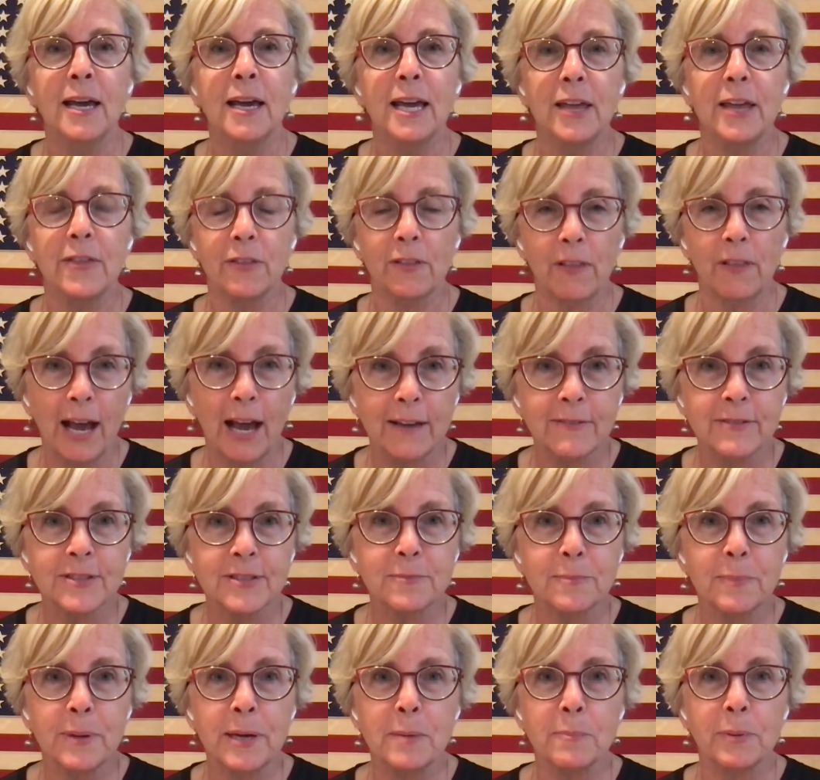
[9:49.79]
in the lives
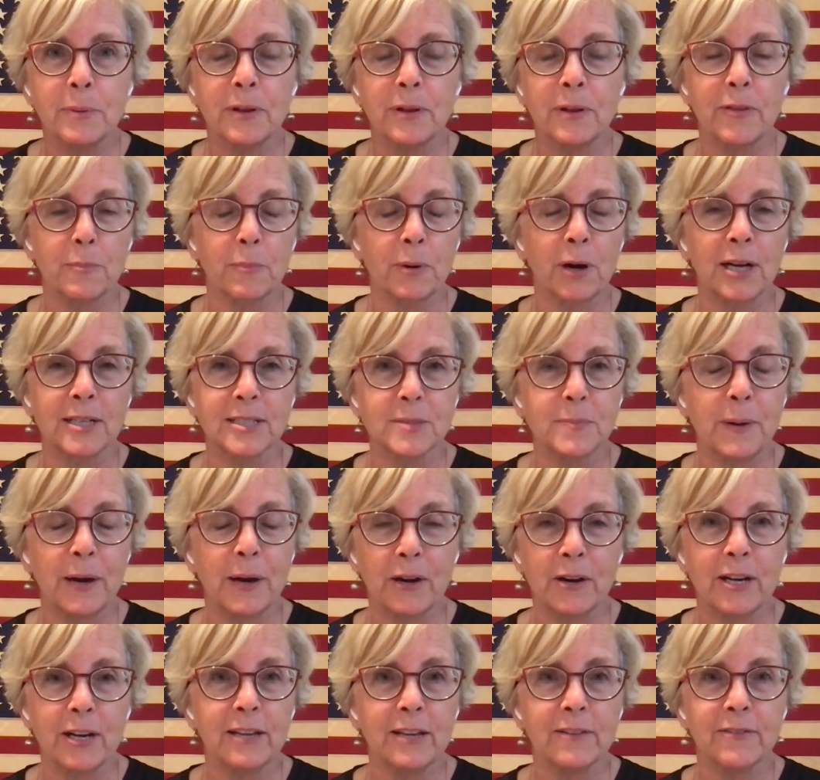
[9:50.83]
of people and the
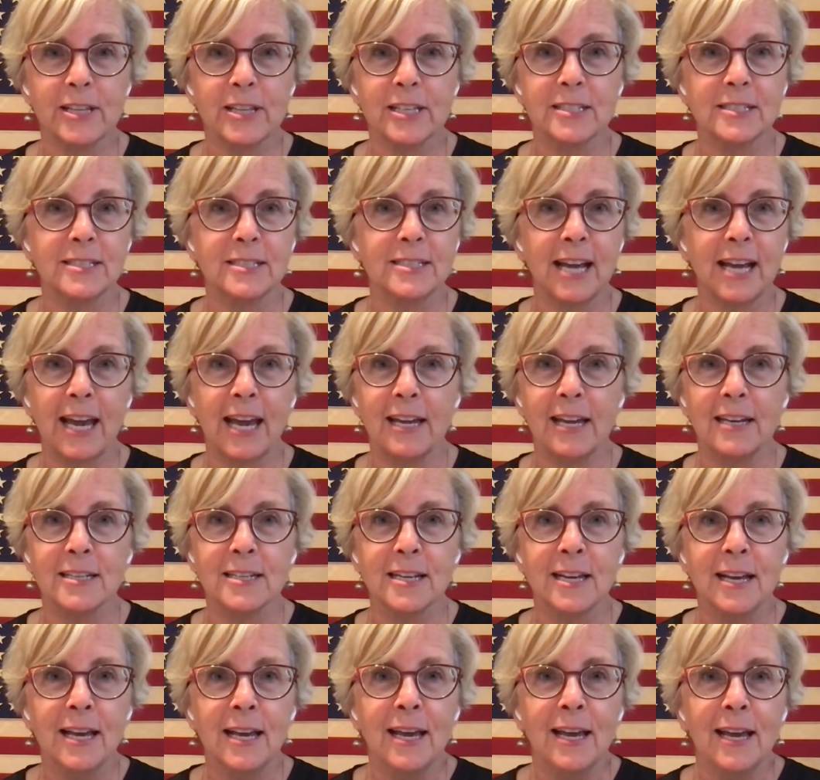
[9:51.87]
prosperity of this state.